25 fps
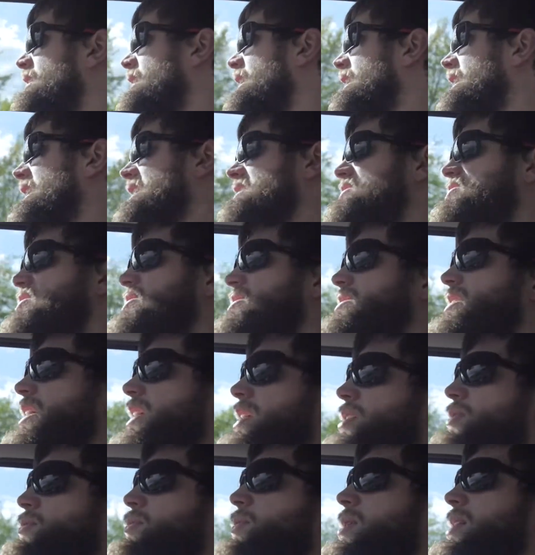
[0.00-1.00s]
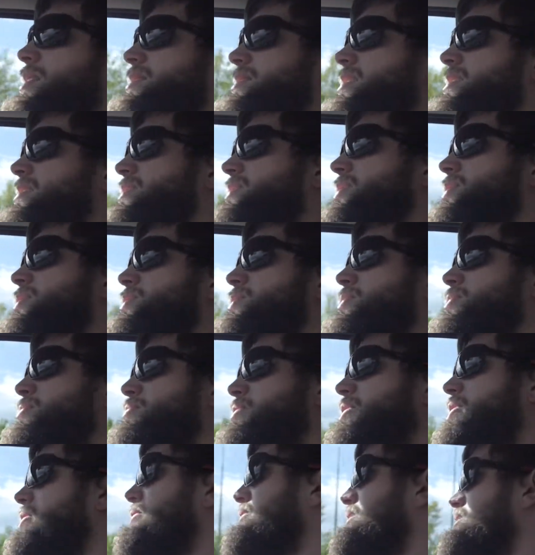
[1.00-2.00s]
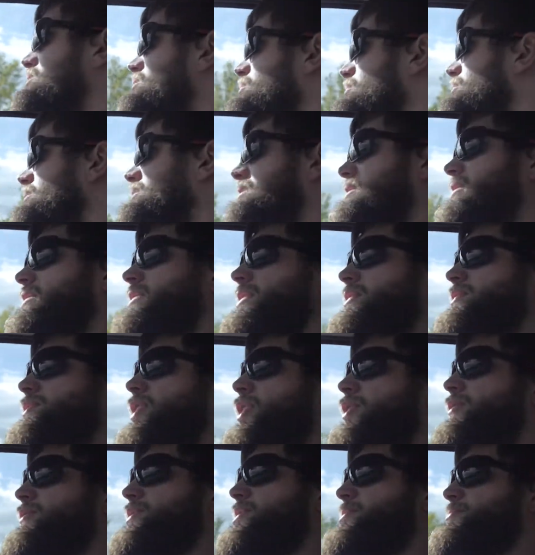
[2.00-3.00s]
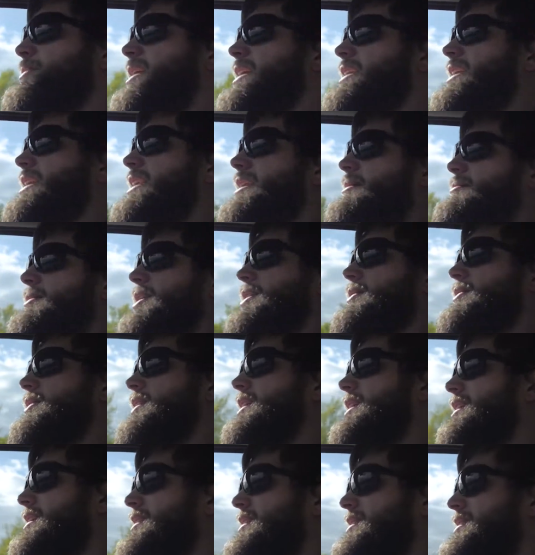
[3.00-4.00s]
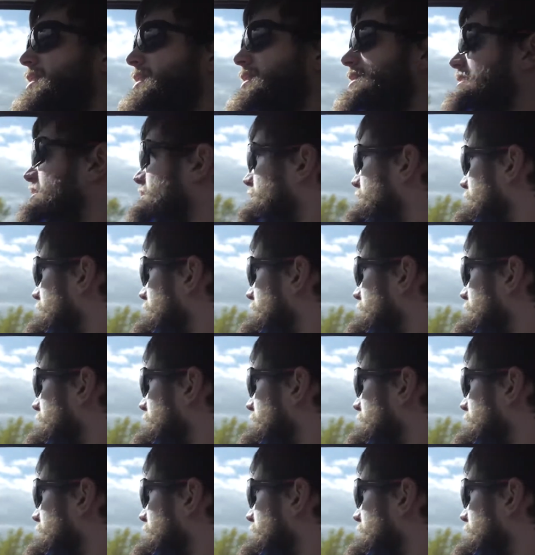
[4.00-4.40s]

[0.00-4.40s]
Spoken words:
Let's just say you wanted to prove that you were the toughest man in Limerick, right? So